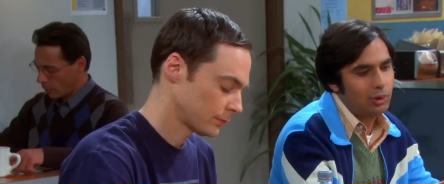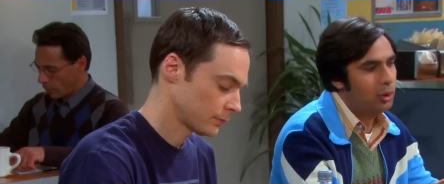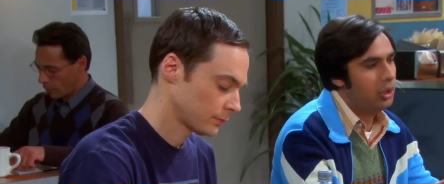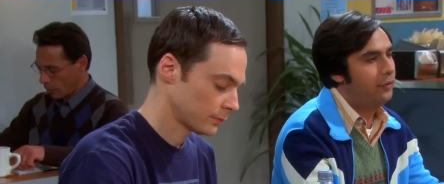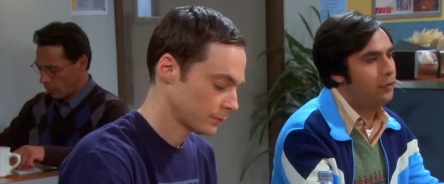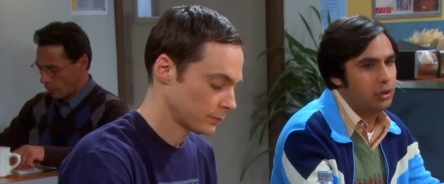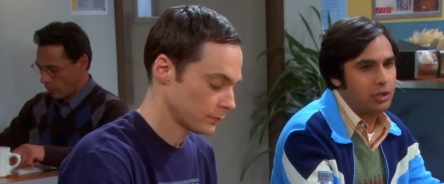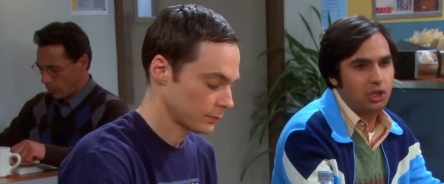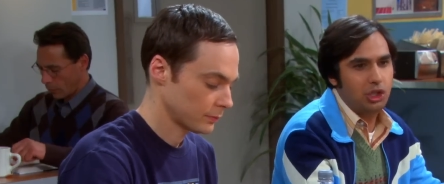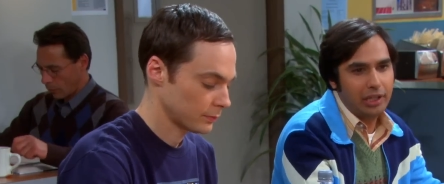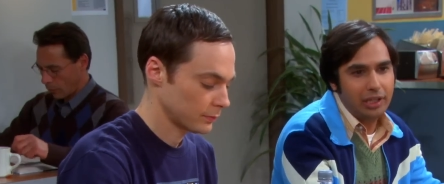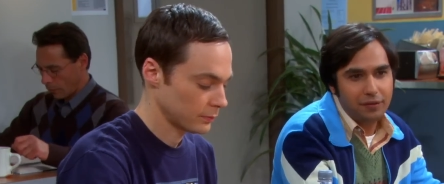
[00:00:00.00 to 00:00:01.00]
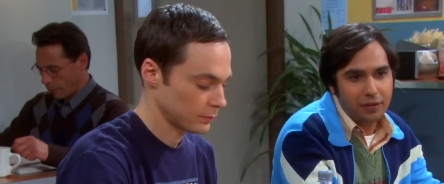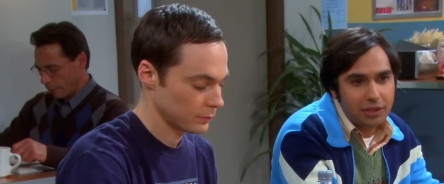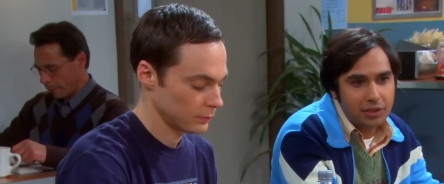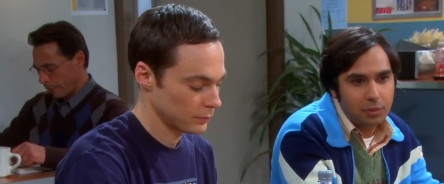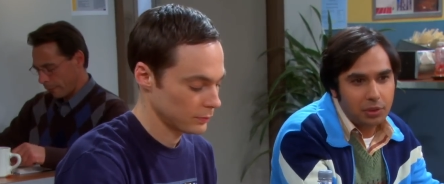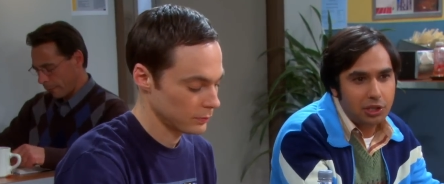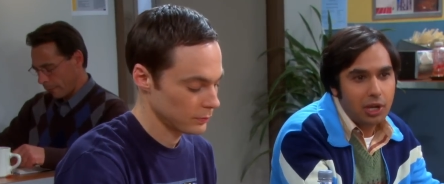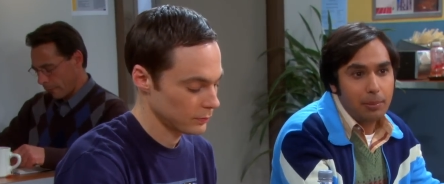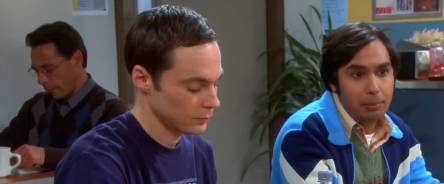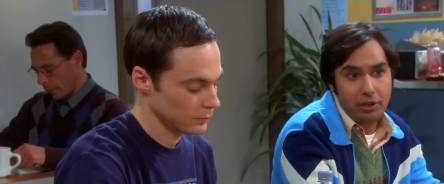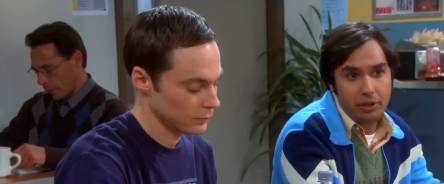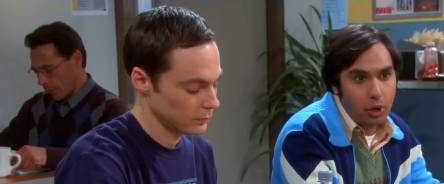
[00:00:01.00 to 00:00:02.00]
Speaker 1: Only if you're this jellyfish, which
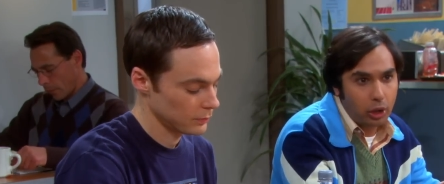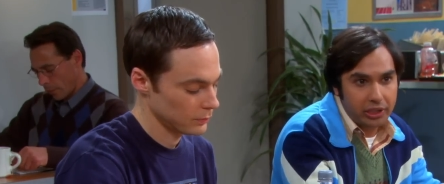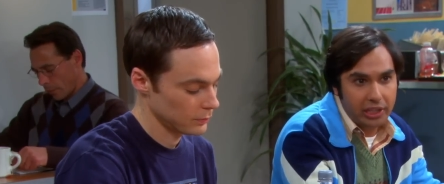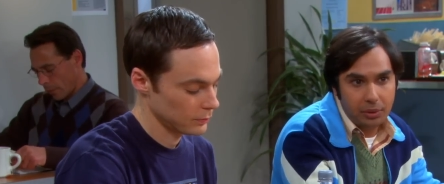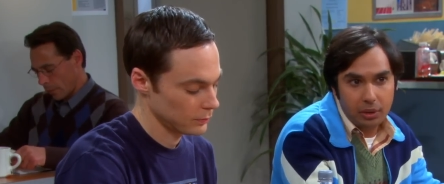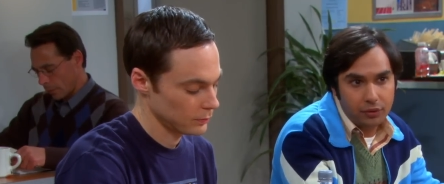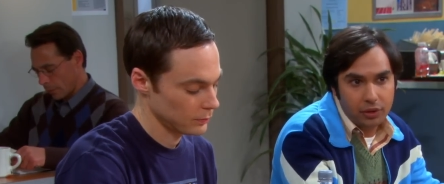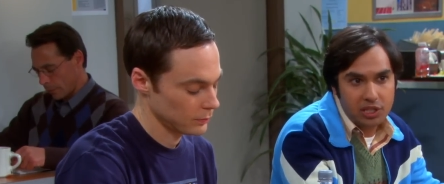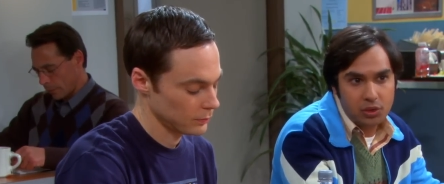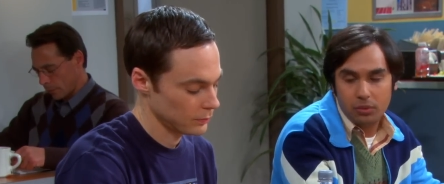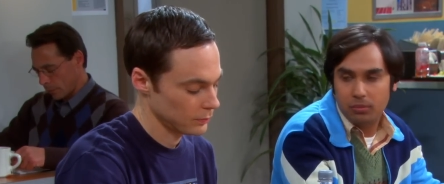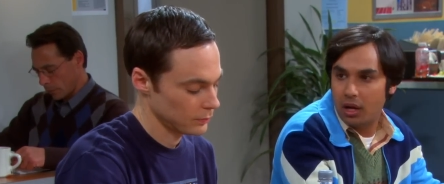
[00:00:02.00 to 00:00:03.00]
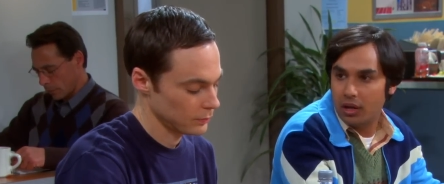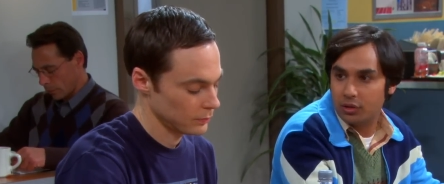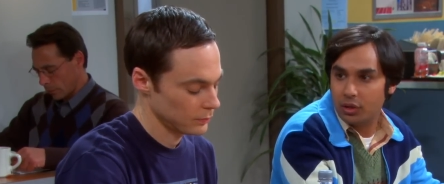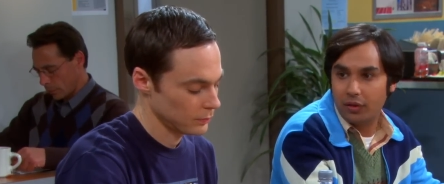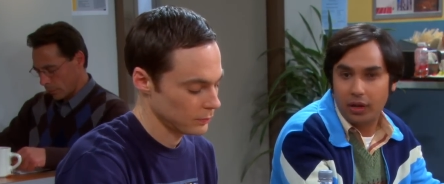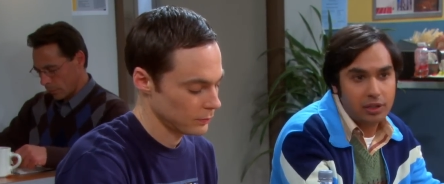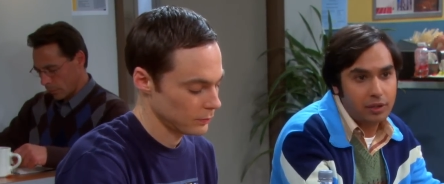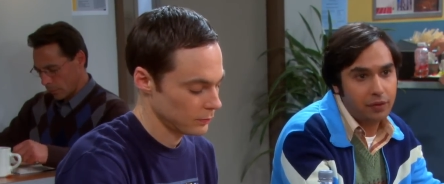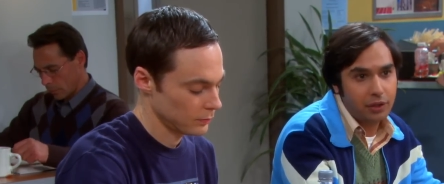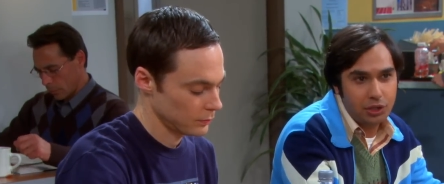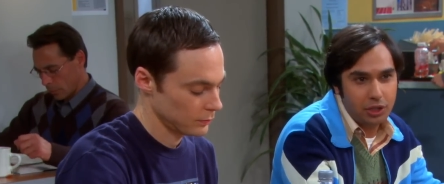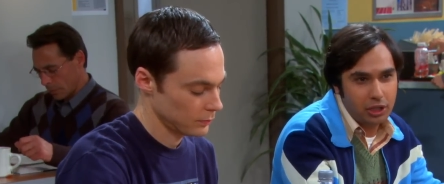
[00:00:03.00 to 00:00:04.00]
periodically reverts to a mass of
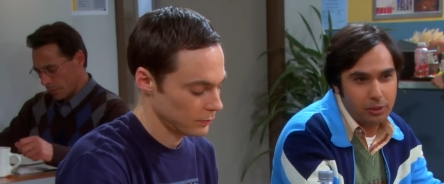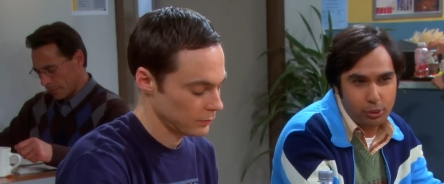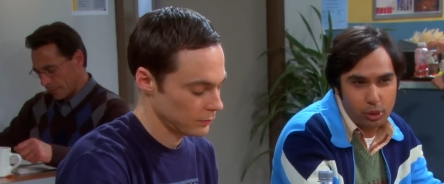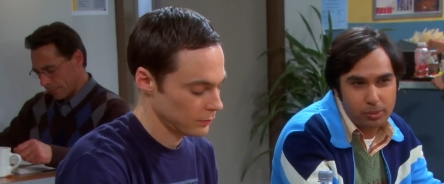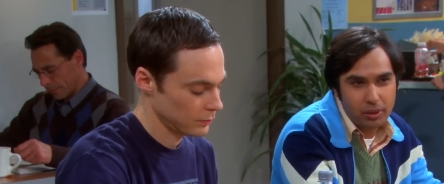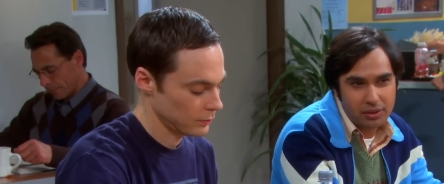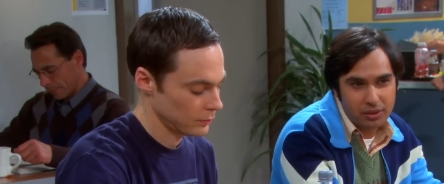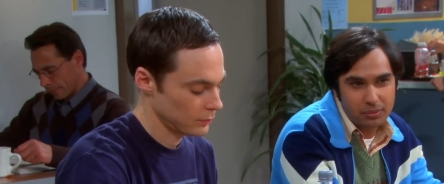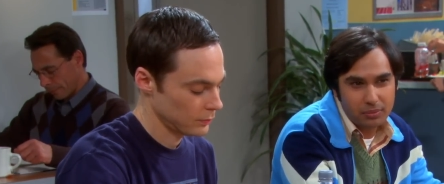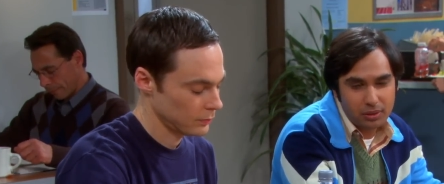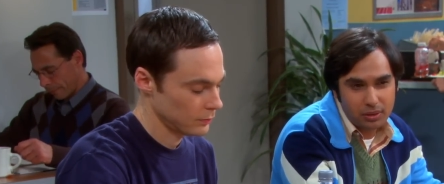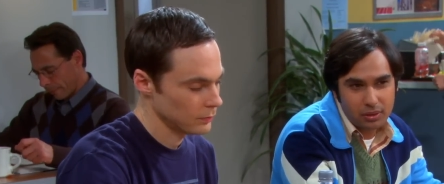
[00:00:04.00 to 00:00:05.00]
undifferentiated protoplasm.